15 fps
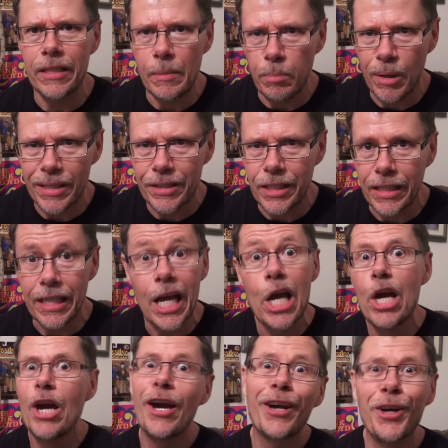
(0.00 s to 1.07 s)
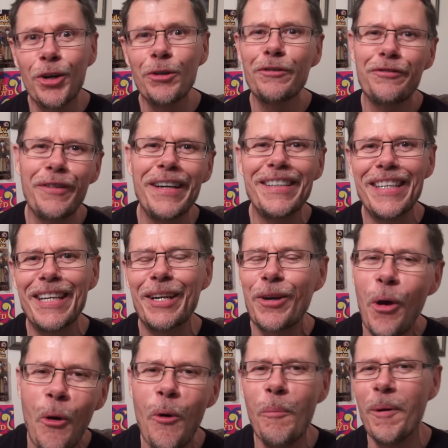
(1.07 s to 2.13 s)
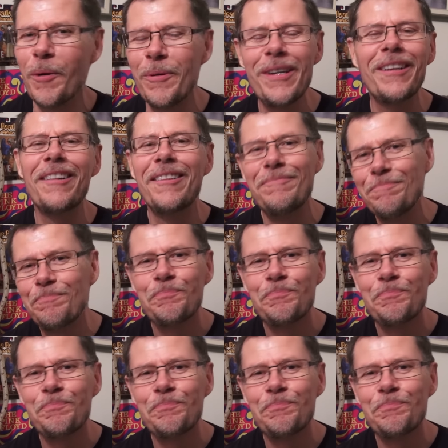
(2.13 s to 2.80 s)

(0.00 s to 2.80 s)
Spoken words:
depressing. Girlfriend in a Coma, real